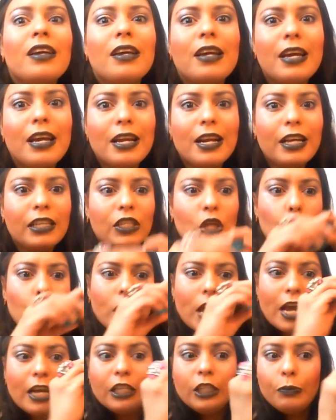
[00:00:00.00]
it is
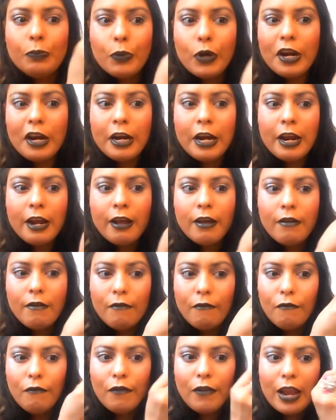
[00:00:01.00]
okay, it's pretty
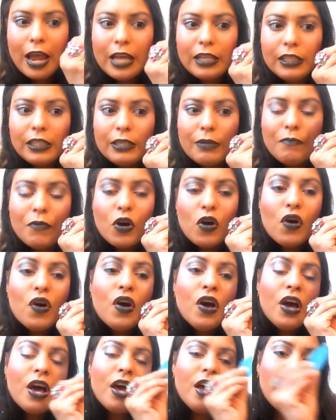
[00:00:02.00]

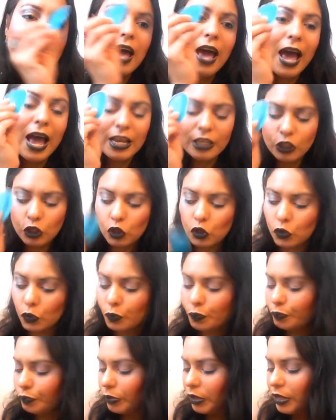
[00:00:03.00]
flexible as
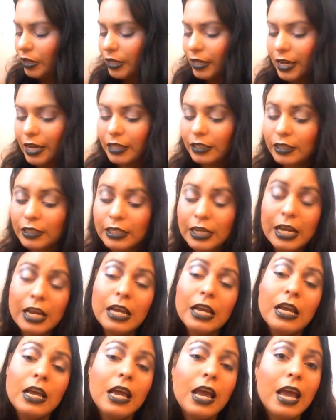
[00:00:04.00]
you can
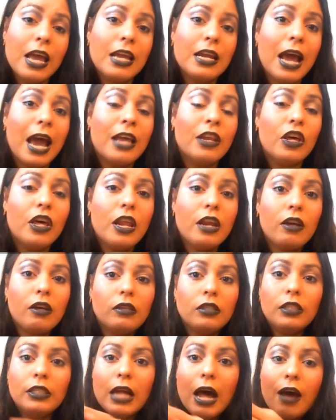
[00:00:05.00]
see. And another
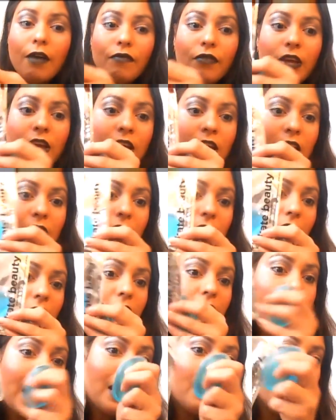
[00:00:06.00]
good stuff
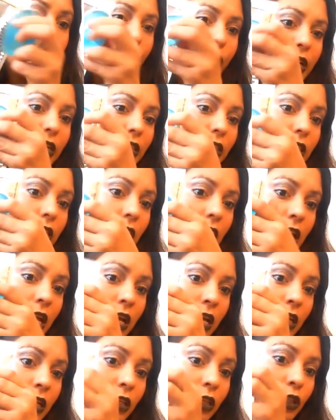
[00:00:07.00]
is that it brings
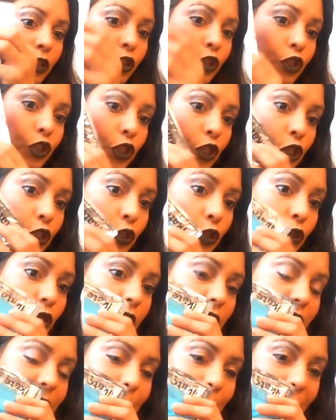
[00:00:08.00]

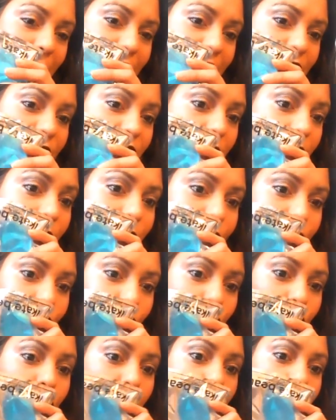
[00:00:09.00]
it's a package of
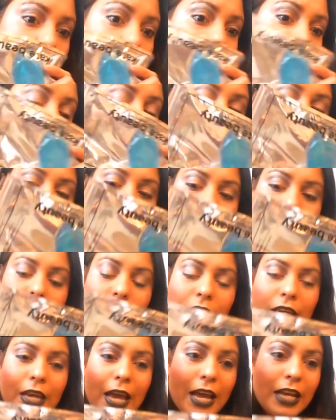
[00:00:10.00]
two, so
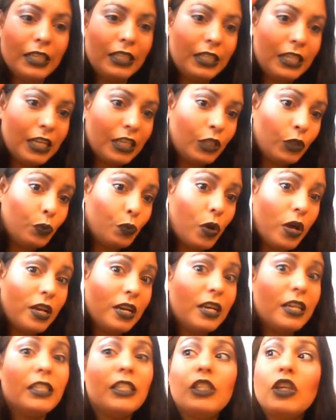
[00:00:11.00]
in case this
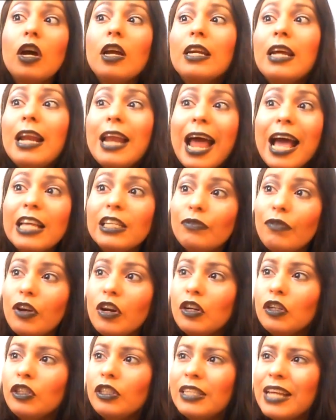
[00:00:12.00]
one is gonna last for
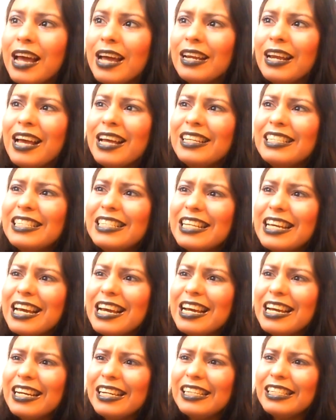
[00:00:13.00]
a long time, I
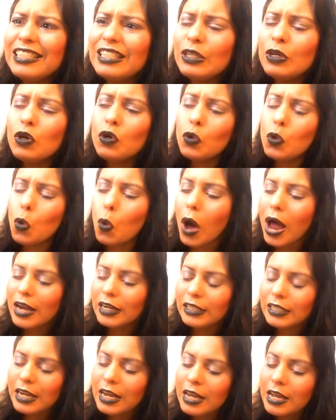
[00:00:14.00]
see it's good
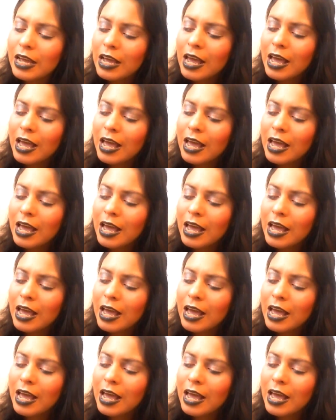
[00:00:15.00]
quality.